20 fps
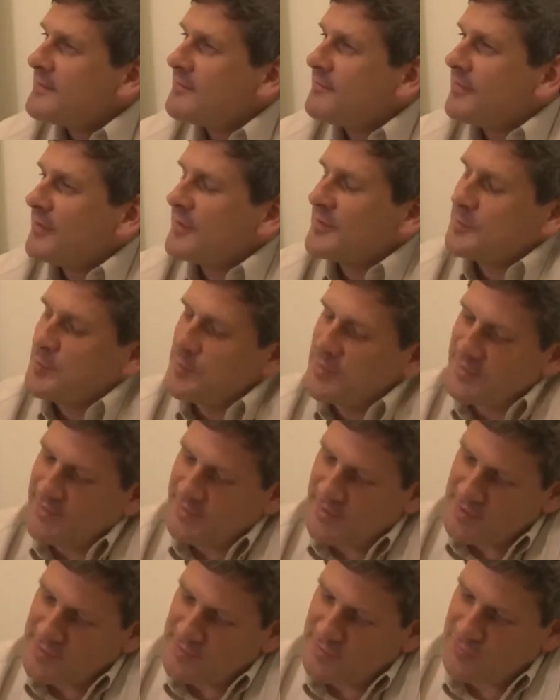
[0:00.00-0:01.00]
investments
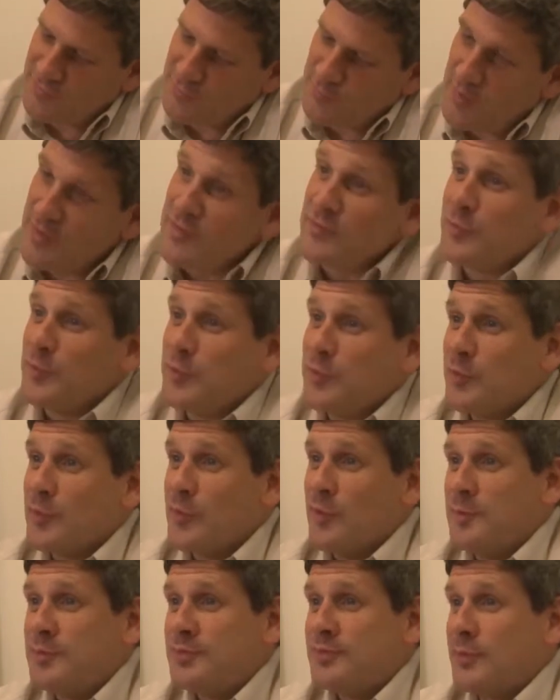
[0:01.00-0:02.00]
into
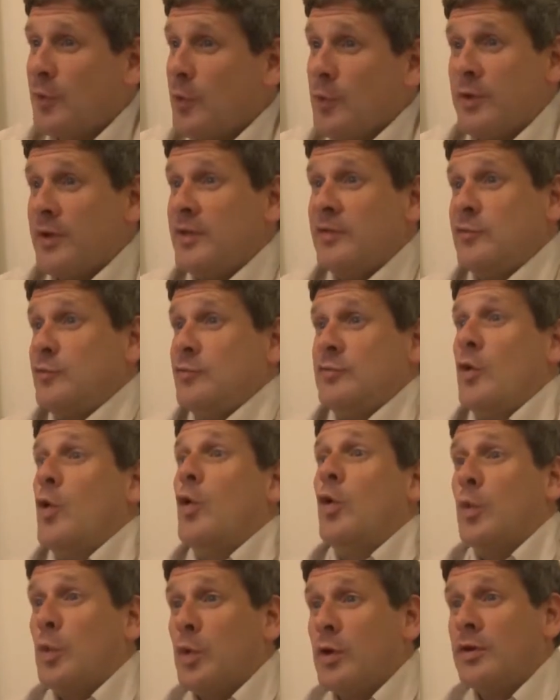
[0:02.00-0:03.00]
Europe or into the
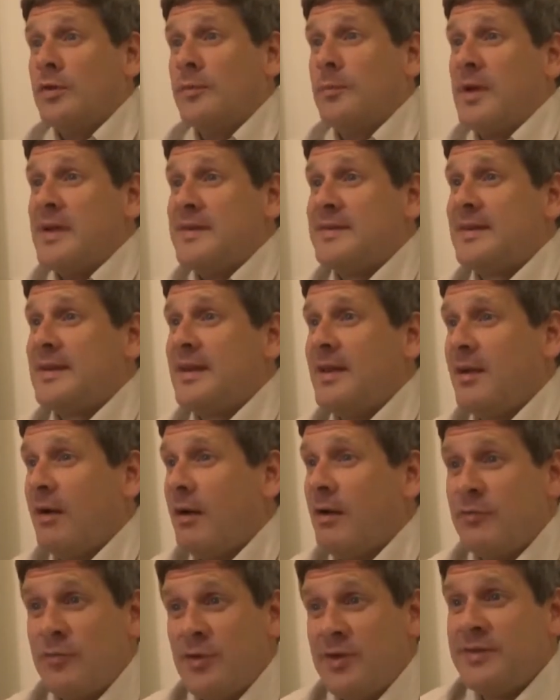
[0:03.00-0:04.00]
whole world basically
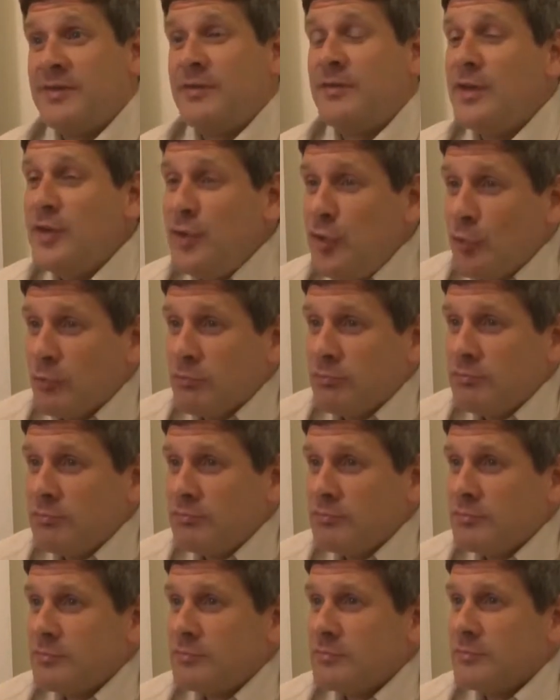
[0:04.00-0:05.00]
are relatively new.
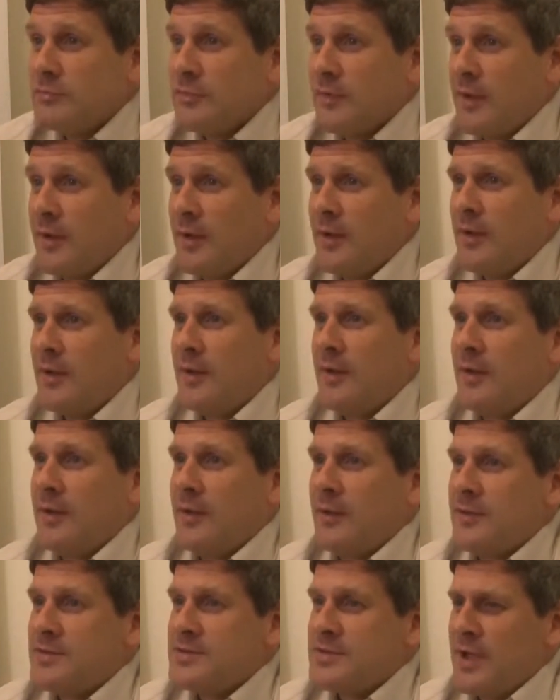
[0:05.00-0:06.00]

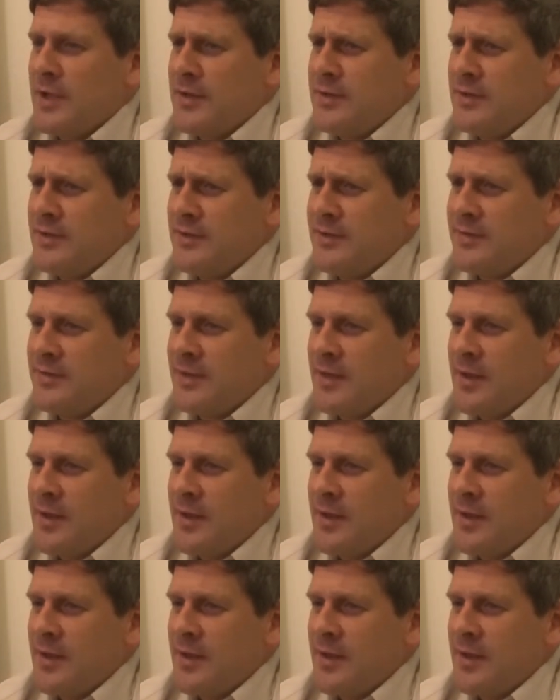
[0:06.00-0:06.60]
Chinese